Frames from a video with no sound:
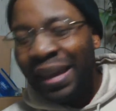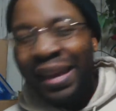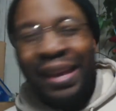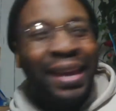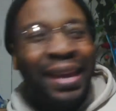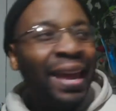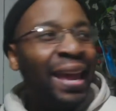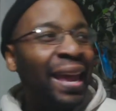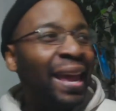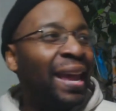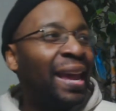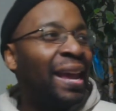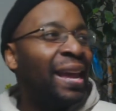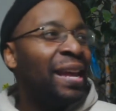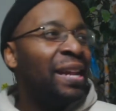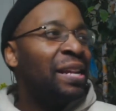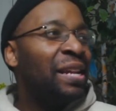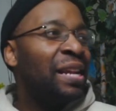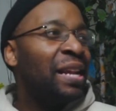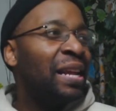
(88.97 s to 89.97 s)

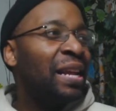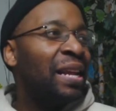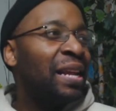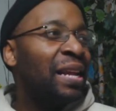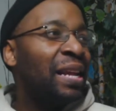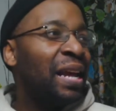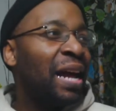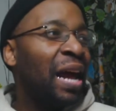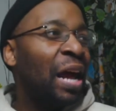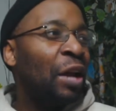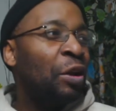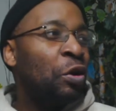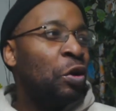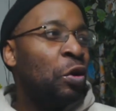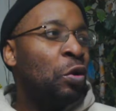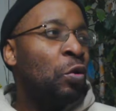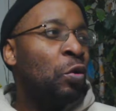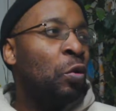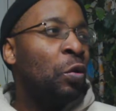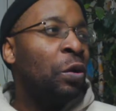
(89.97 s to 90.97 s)
Can a
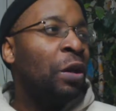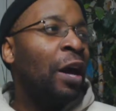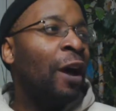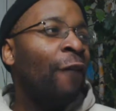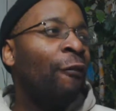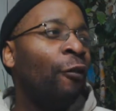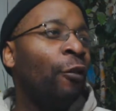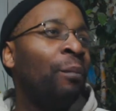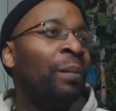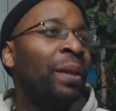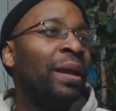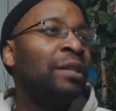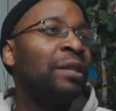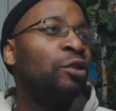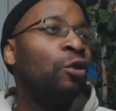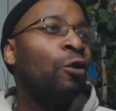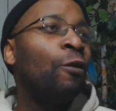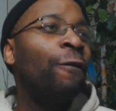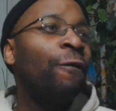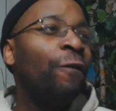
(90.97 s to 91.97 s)
new government
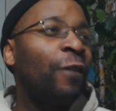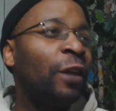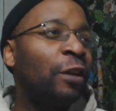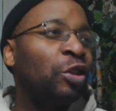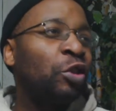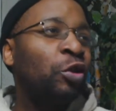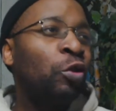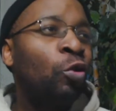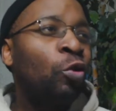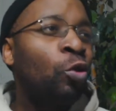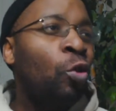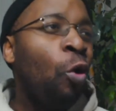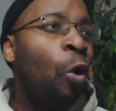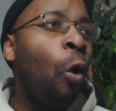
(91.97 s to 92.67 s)
official